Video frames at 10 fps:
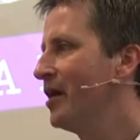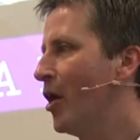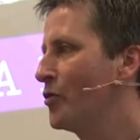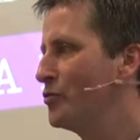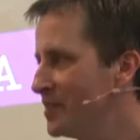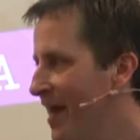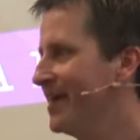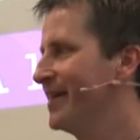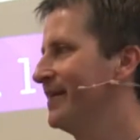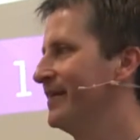Are you
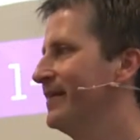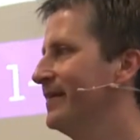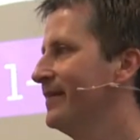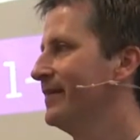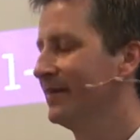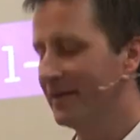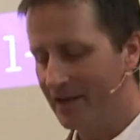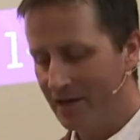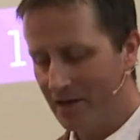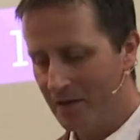taking?
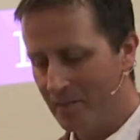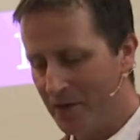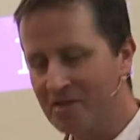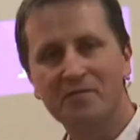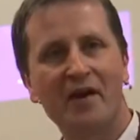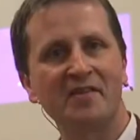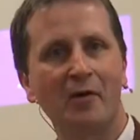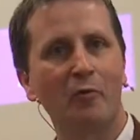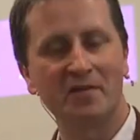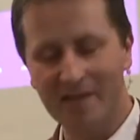Because friends, I
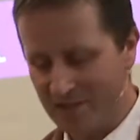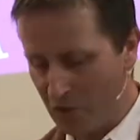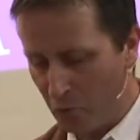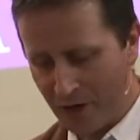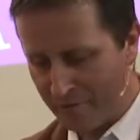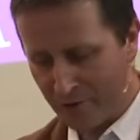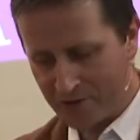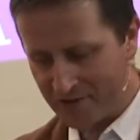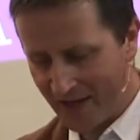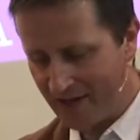want to say to you, whatever
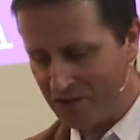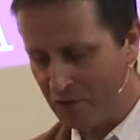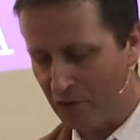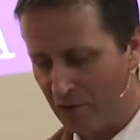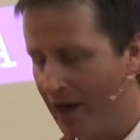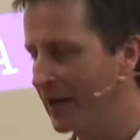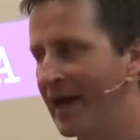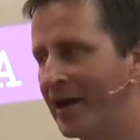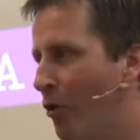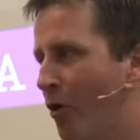stage you are at,
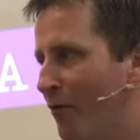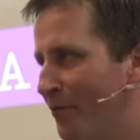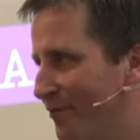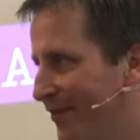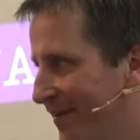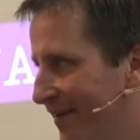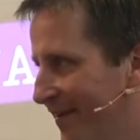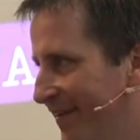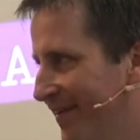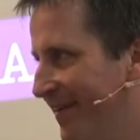get off.
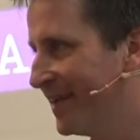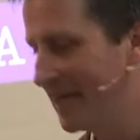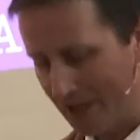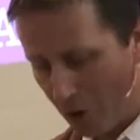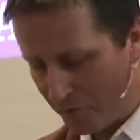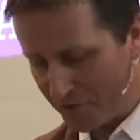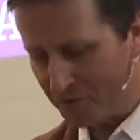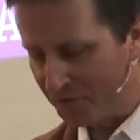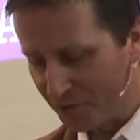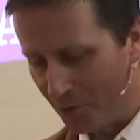Get off at
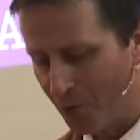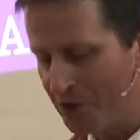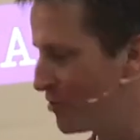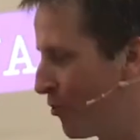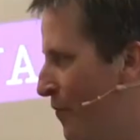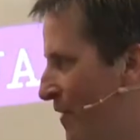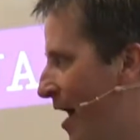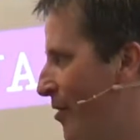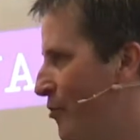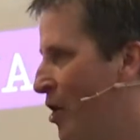the floor you're on
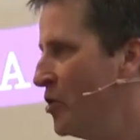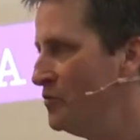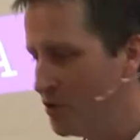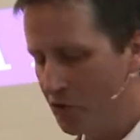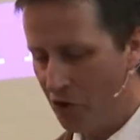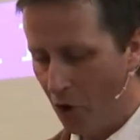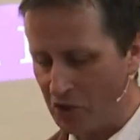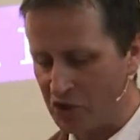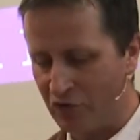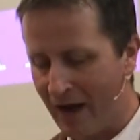now. Do
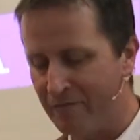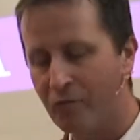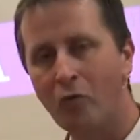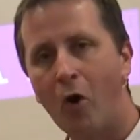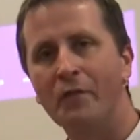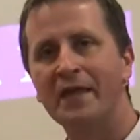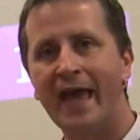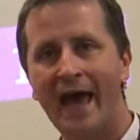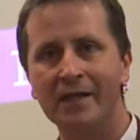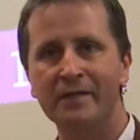not travel on
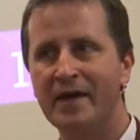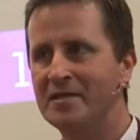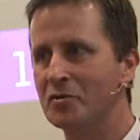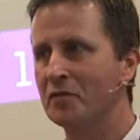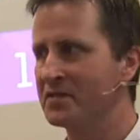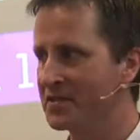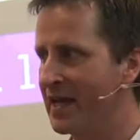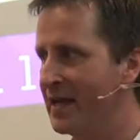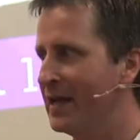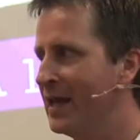the elevator of
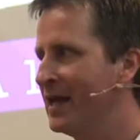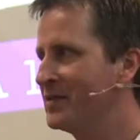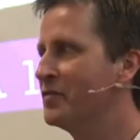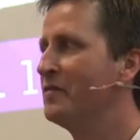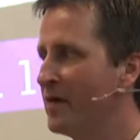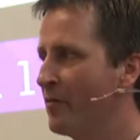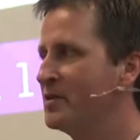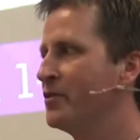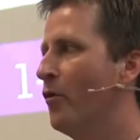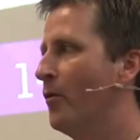sin to the very
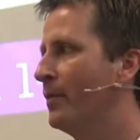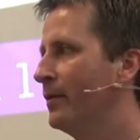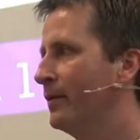top.